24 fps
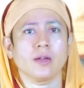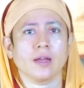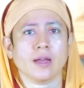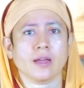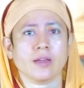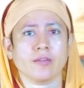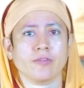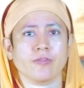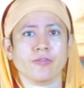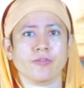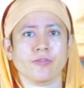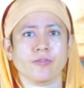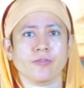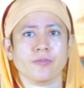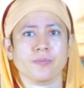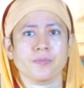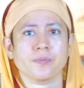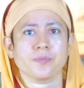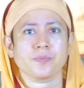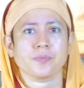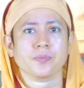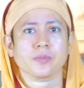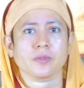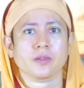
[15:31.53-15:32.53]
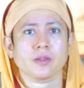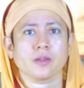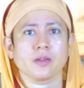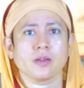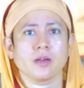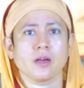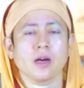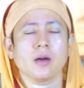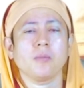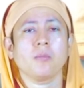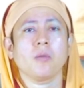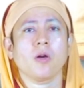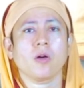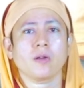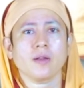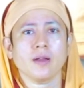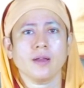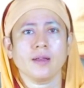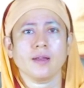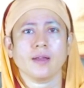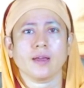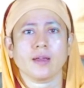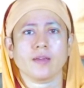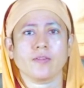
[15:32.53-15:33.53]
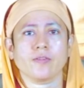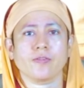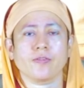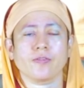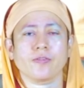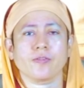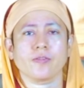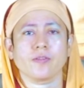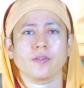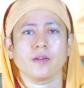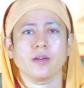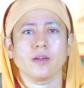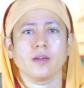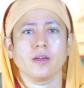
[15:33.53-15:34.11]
life, a moral life.